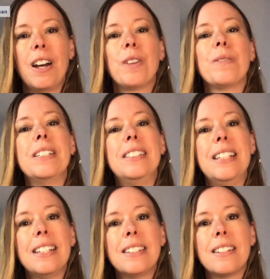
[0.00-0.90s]

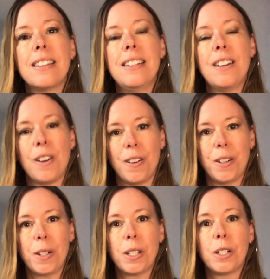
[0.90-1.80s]
Resist the
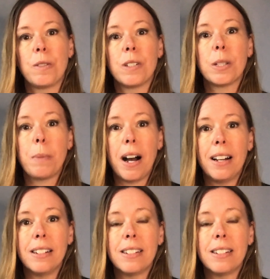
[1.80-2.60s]
urge to respond